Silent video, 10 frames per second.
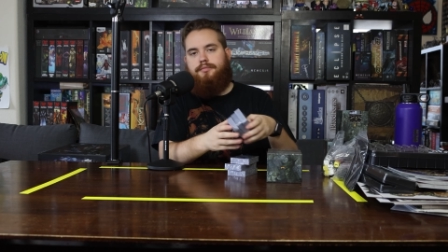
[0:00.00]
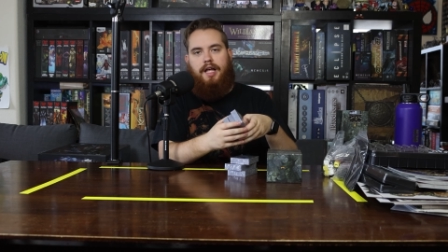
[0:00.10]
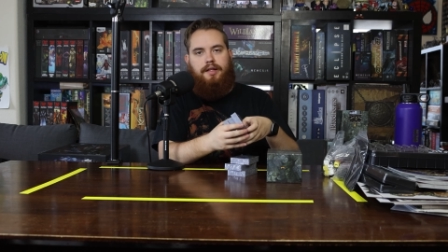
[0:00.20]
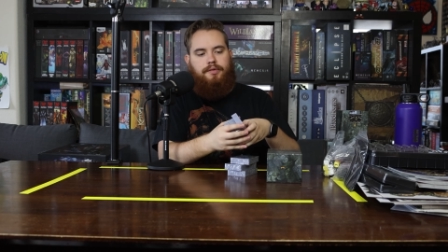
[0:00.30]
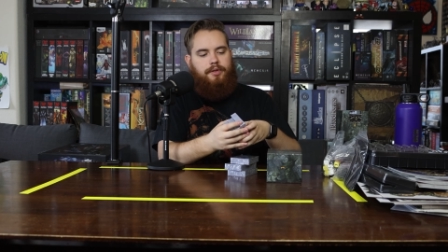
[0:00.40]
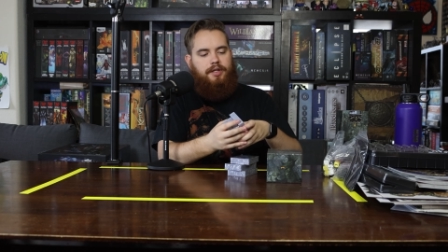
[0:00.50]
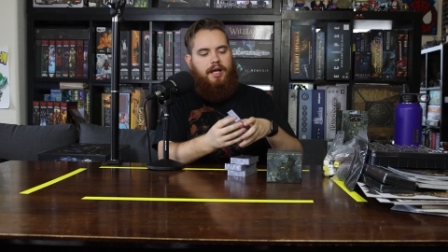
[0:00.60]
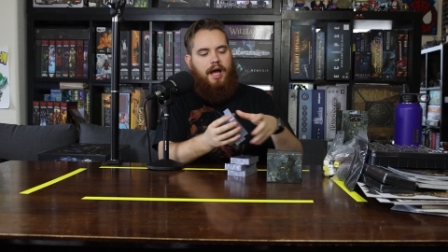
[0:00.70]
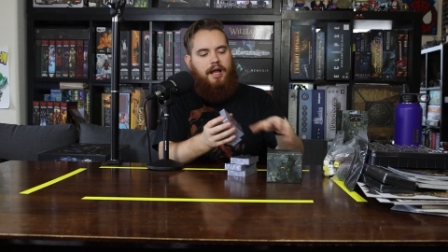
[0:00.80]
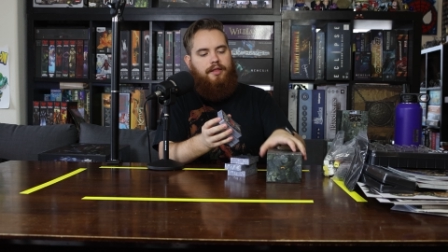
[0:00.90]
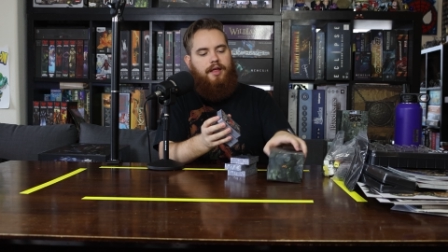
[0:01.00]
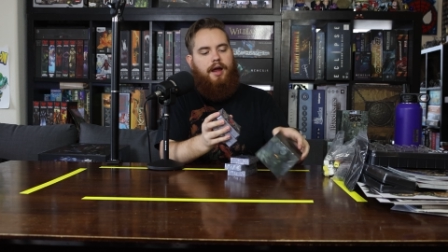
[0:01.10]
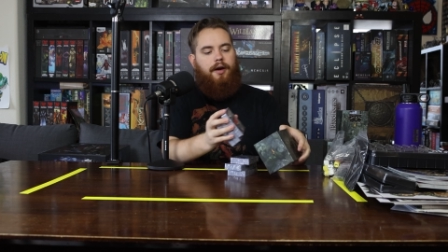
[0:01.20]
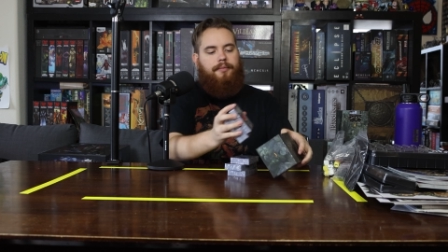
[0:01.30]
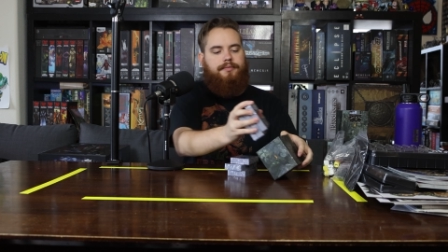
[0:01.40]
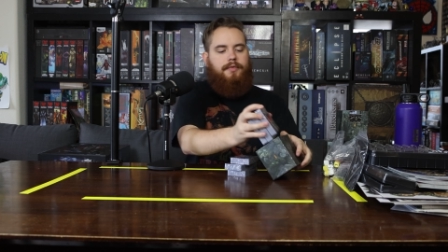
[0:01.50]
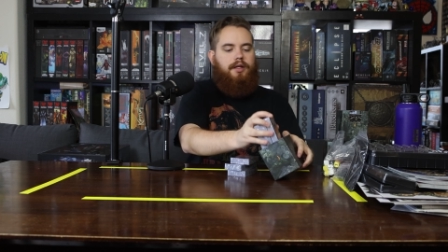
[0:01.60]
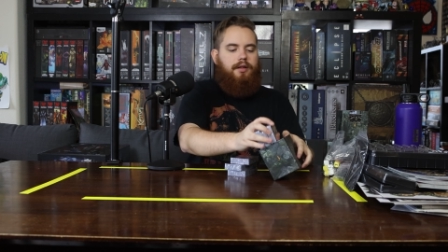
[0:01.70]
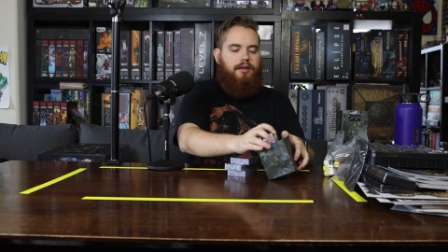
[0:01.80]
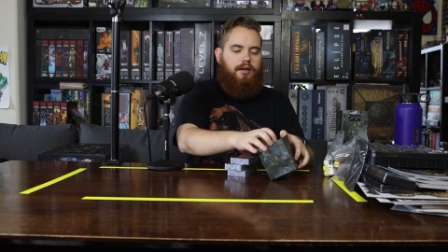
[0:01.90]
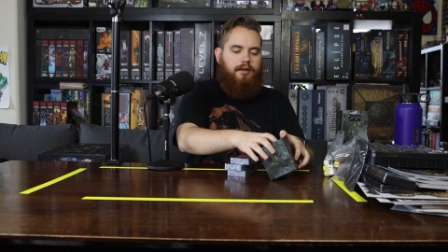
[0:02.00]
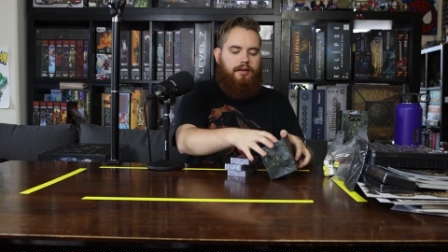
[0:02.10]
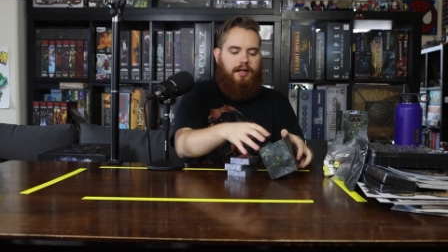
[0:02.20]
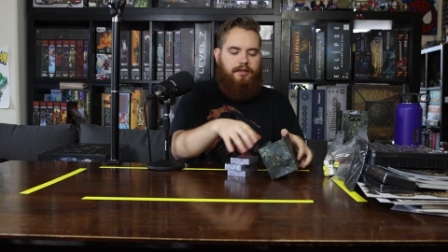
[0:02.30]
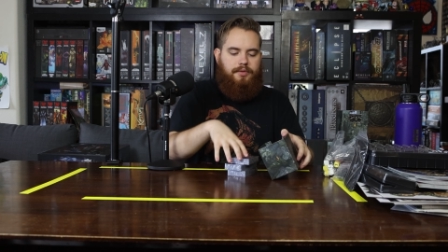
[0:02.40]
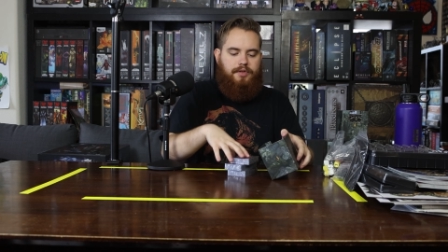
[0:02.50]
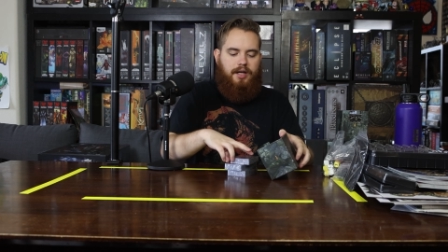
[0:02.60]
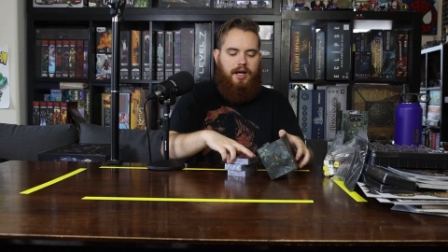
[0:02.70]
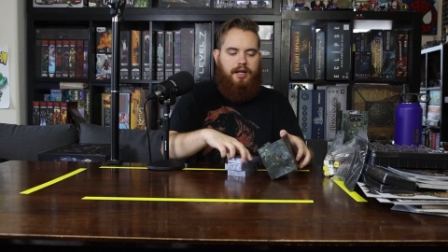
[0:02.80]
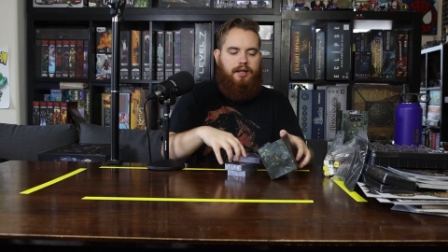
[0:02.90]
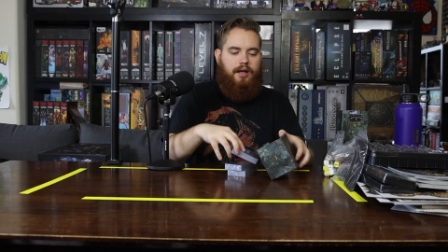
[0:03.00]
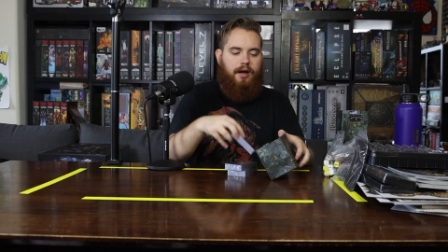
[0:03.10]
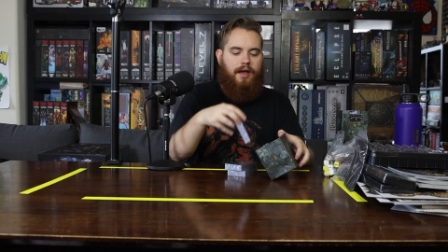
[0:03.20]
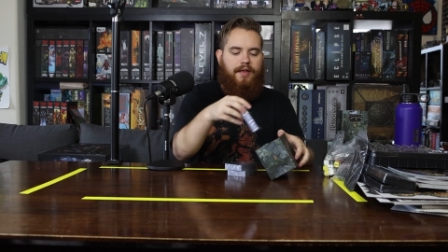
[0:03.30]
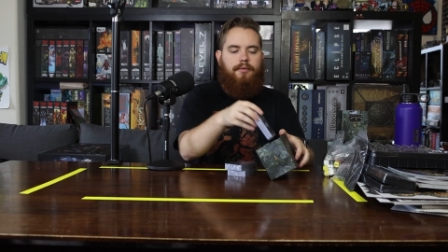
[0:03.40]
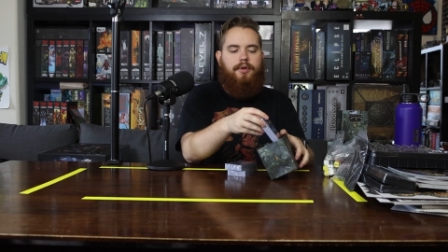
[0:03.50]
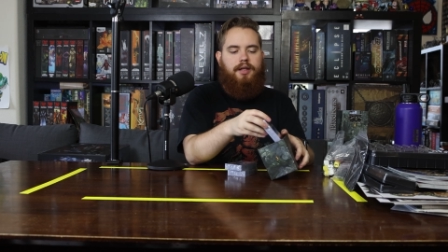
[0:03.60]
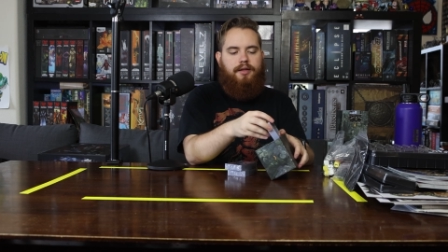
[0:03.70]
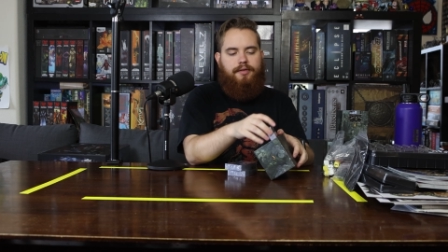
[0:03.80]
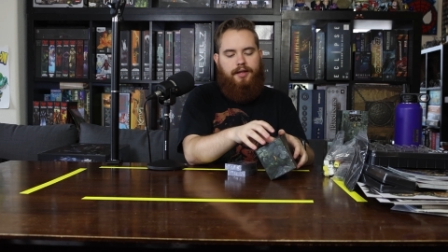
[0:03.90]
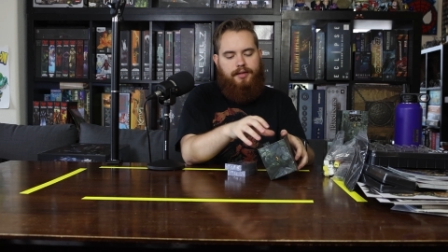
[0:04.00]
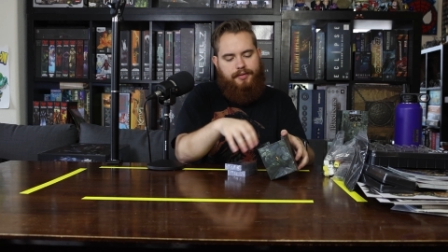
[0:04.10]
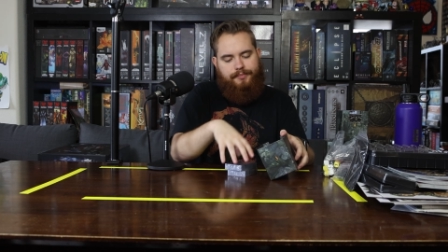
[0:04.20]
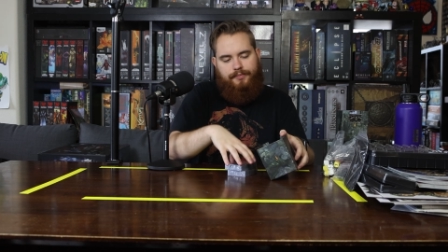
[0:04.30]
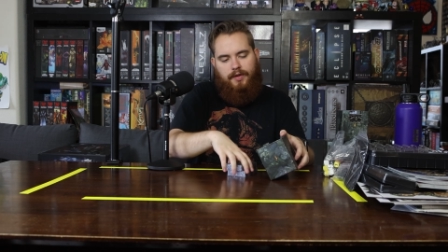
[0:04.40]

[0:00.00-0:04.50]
That's what you got in there. That's what you got in there. And that really is like...